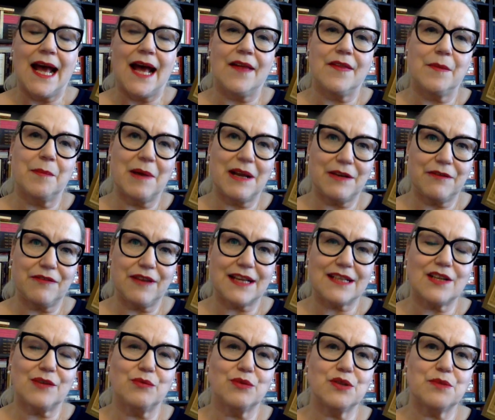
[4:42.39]
Uh, the
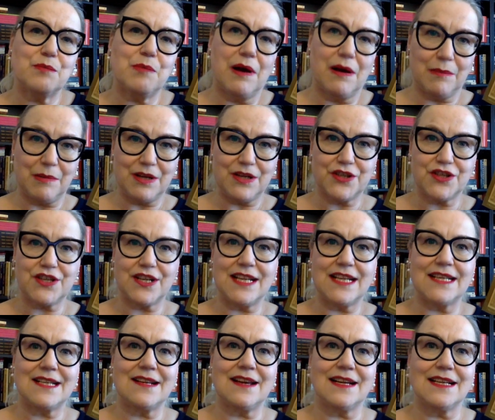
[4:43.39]
Benefactor was published
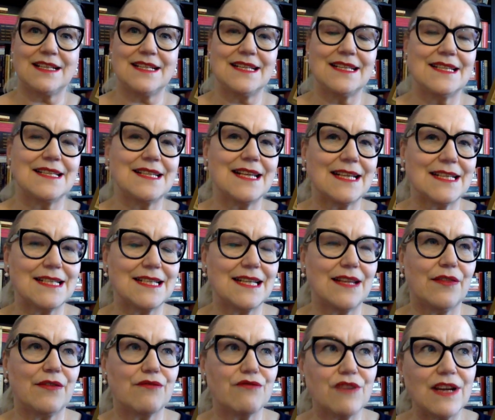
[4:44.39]
in
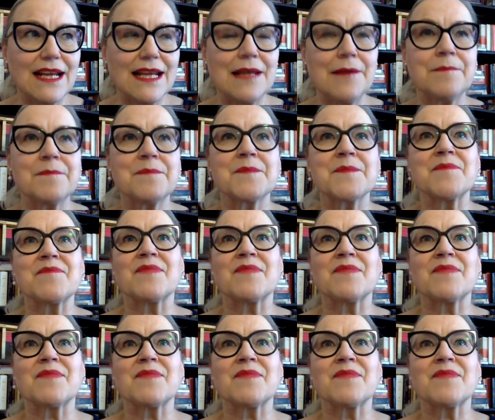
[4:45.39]
1963.